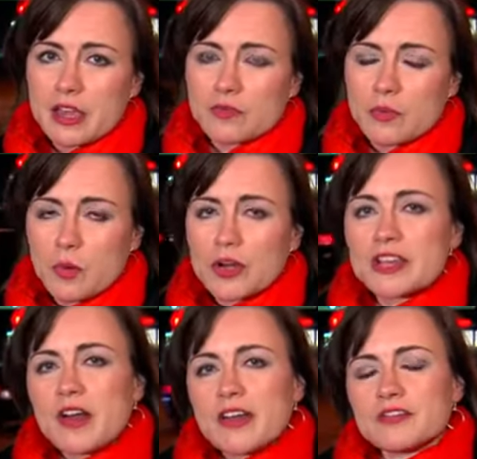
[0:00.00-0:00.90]
Reporting
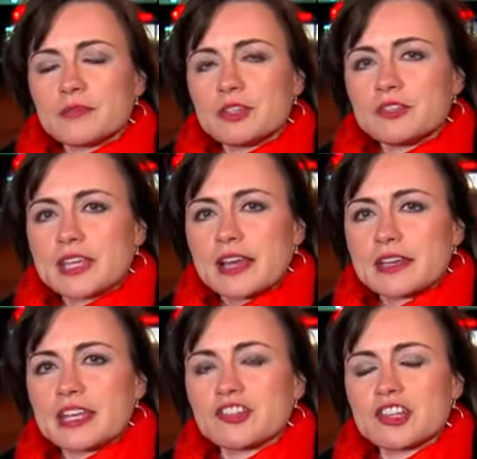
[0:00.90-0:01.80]
live from Newtown,
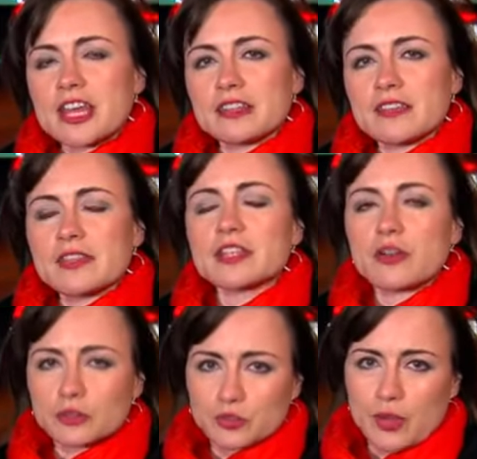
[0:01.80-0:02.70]
Angenette Levy,
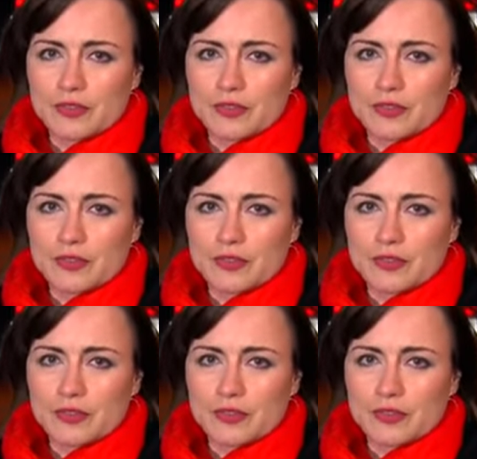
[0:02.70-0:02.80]
Local 12